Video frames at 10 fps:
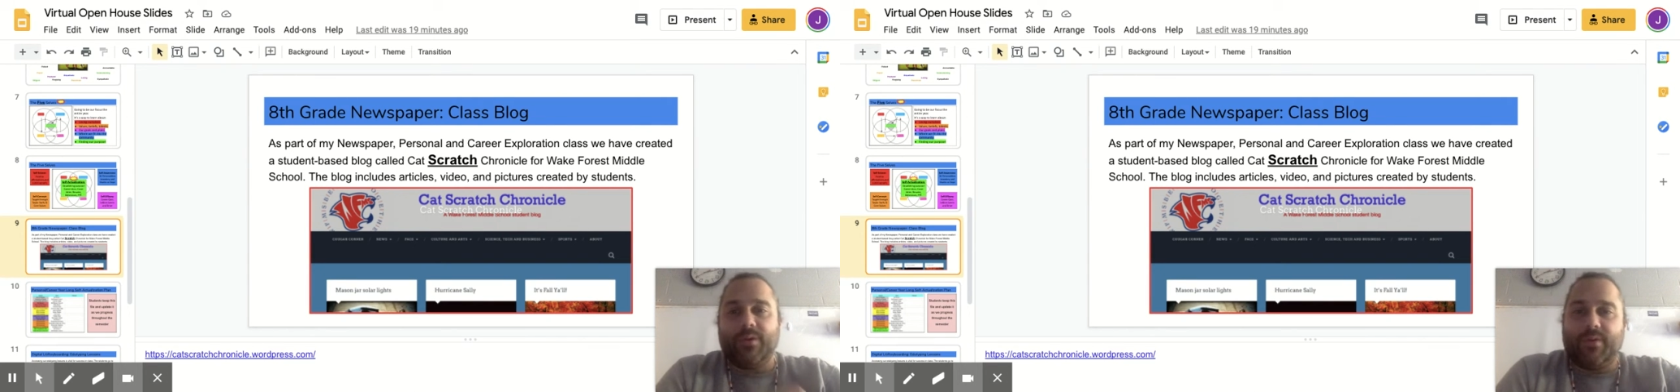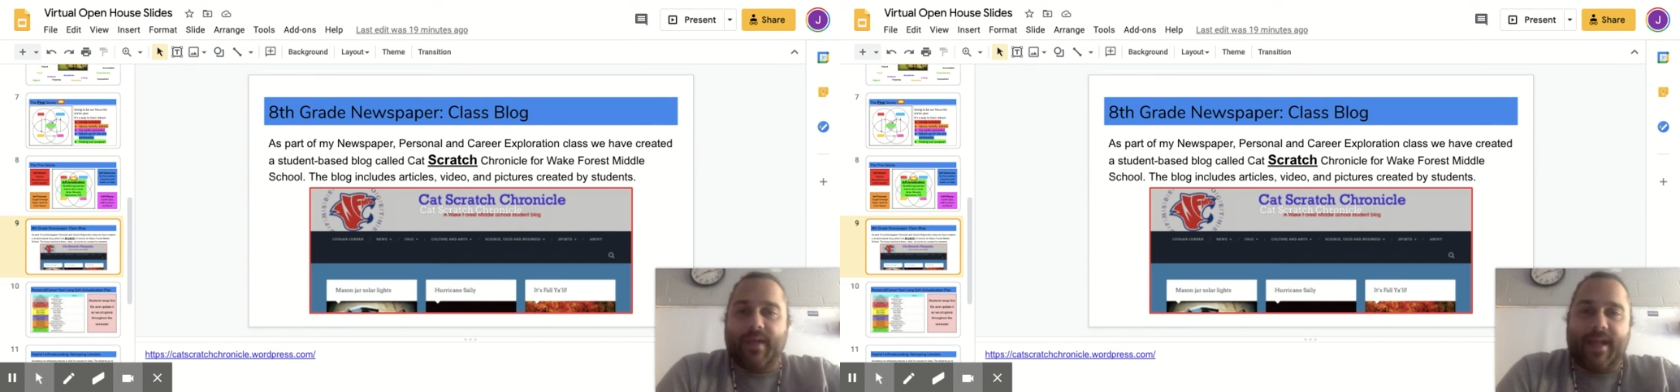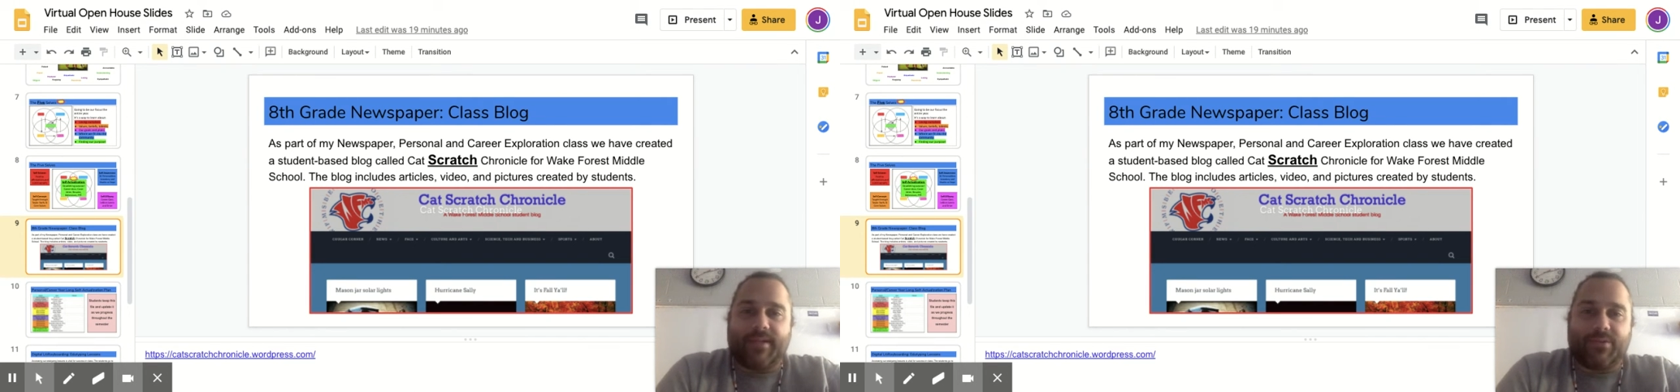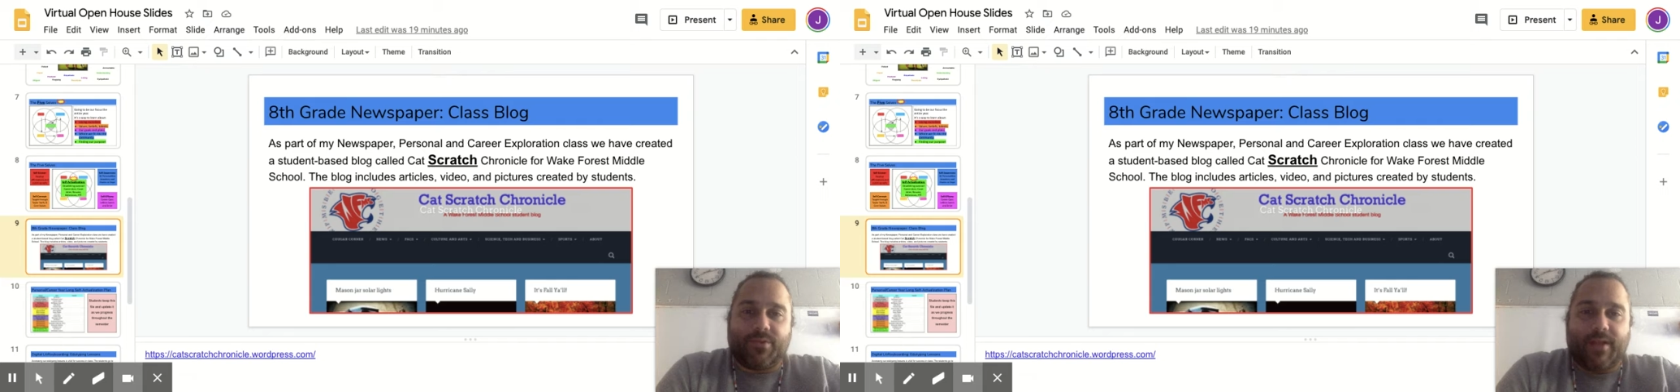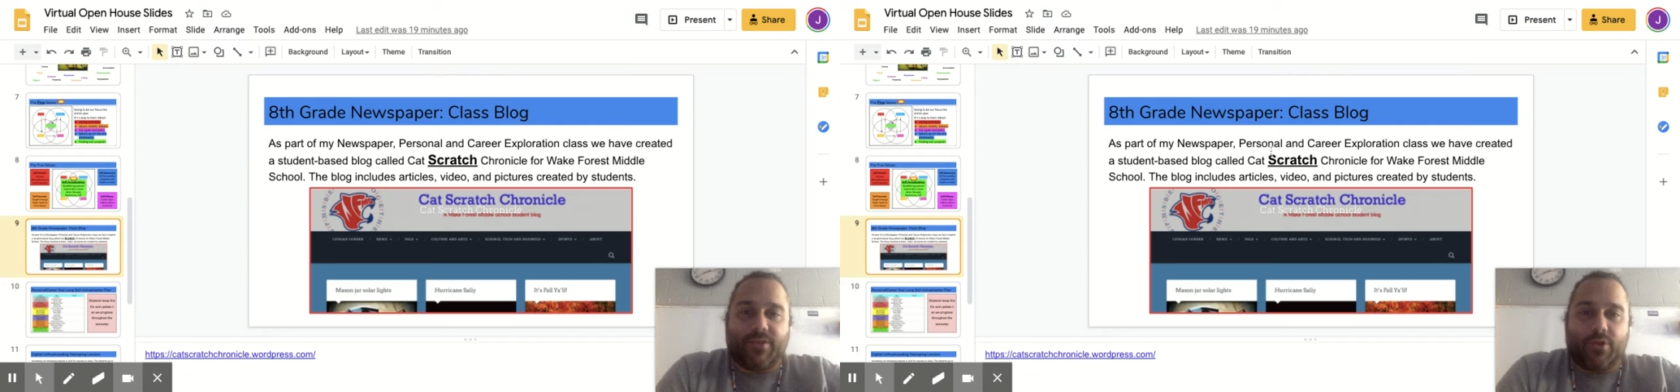we do cat
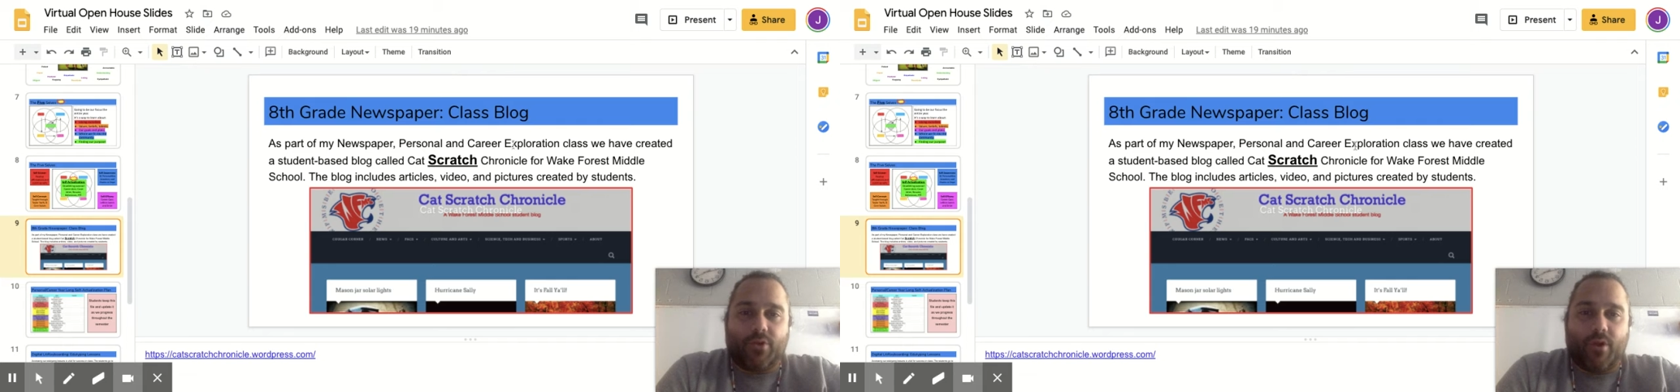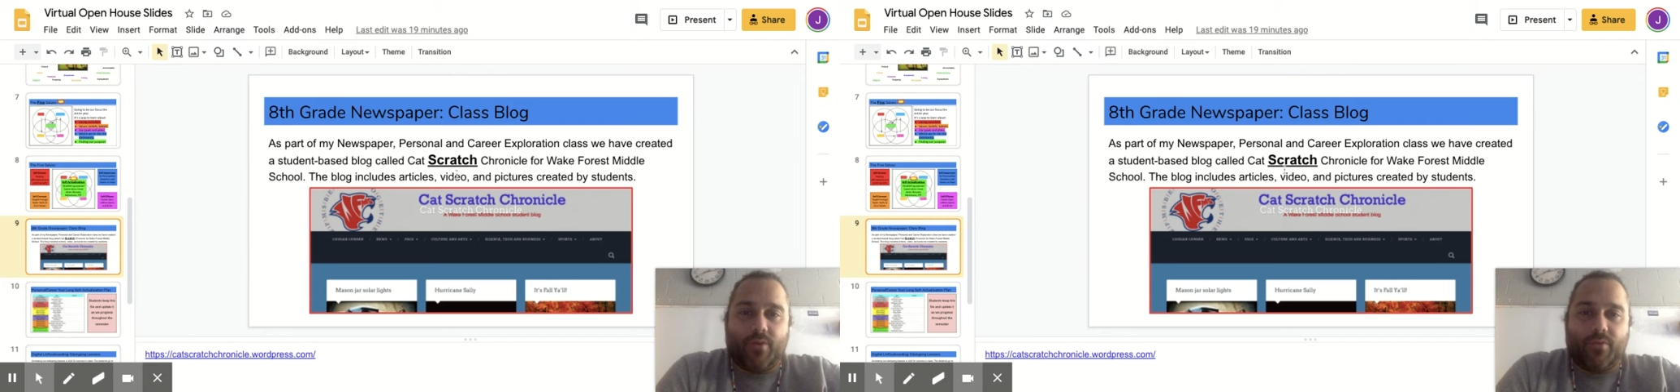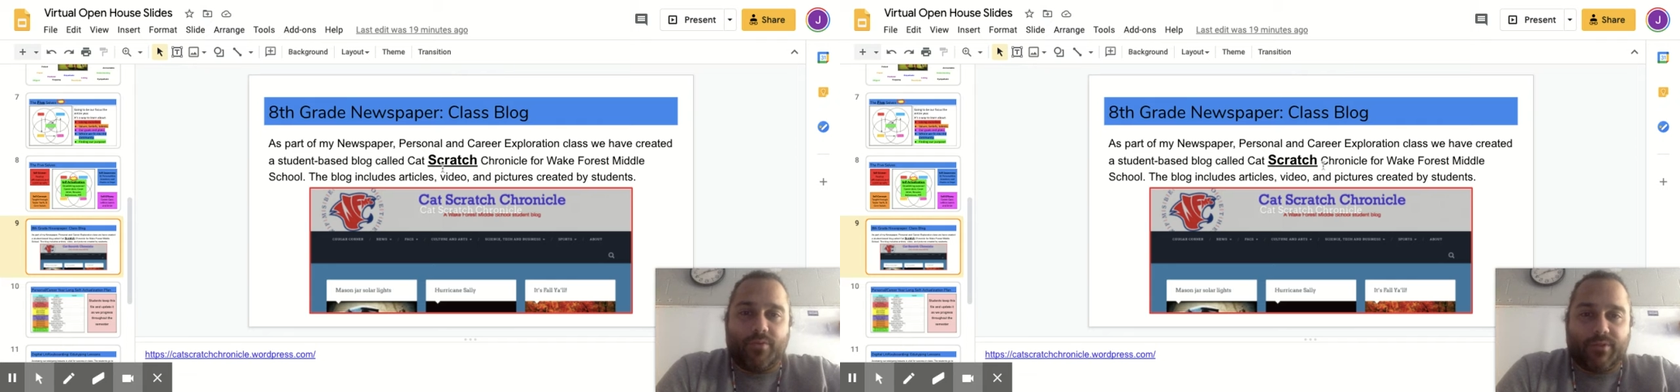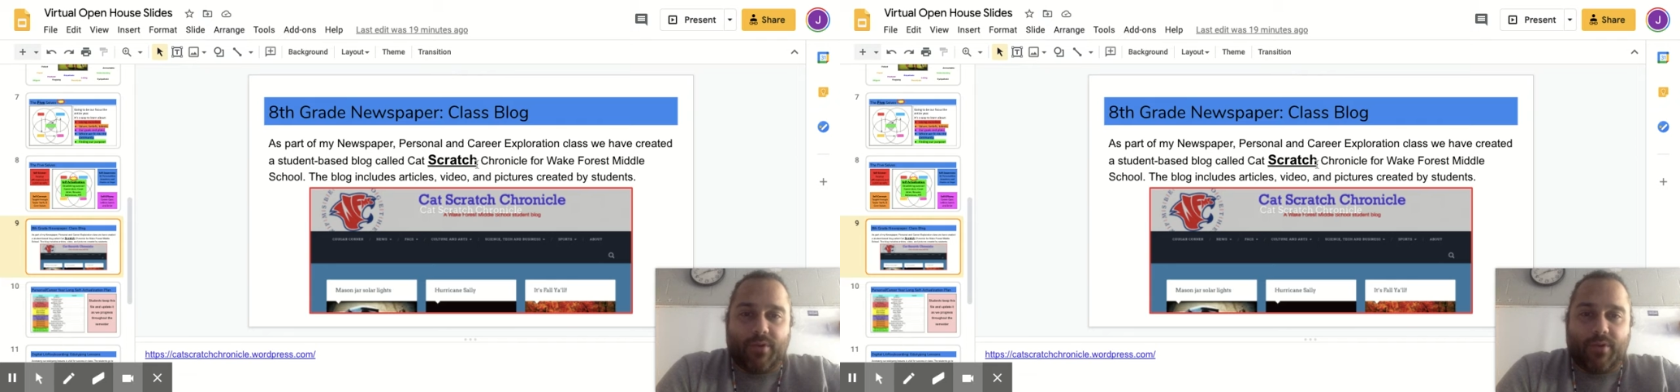scratch chronicle,